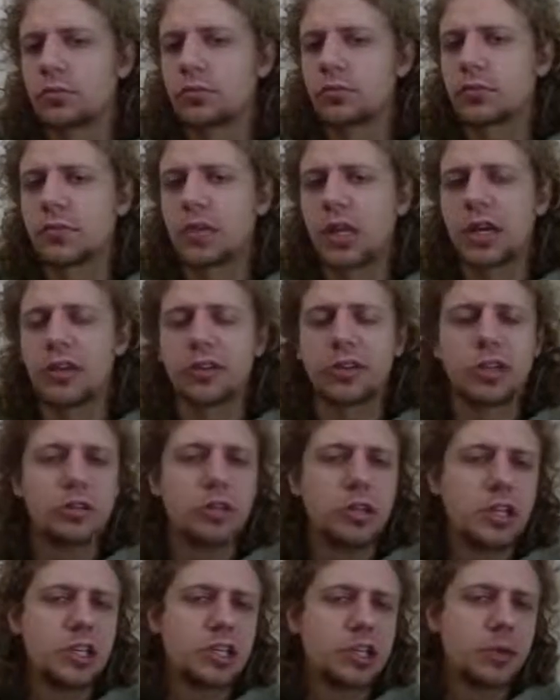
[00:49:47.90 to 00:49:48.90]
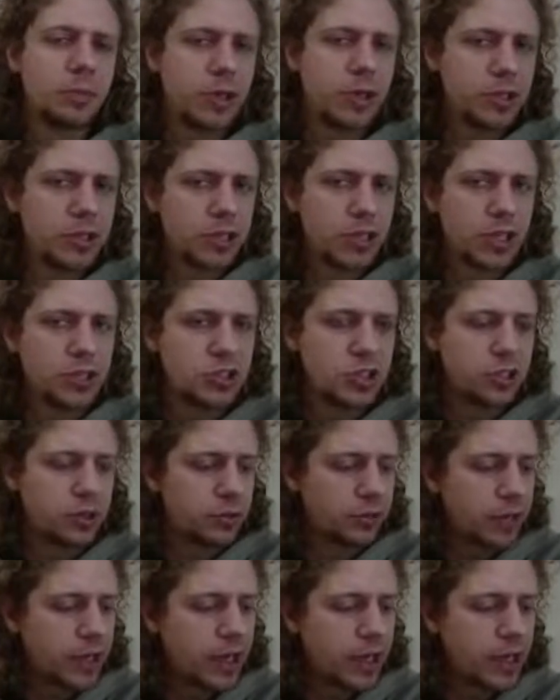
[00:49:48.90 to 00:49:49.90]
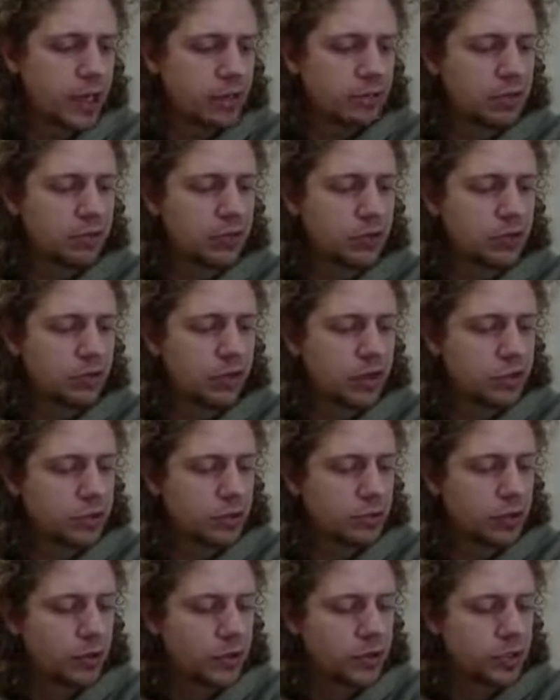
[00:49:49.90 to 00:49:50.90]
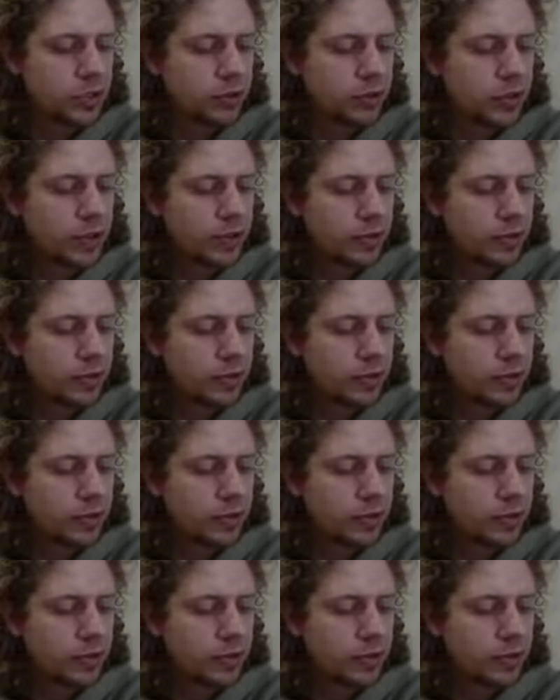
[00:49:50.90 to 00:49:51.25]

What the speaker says: I don't think you need to commit to knight g3 yet, even if you eventually want to do it.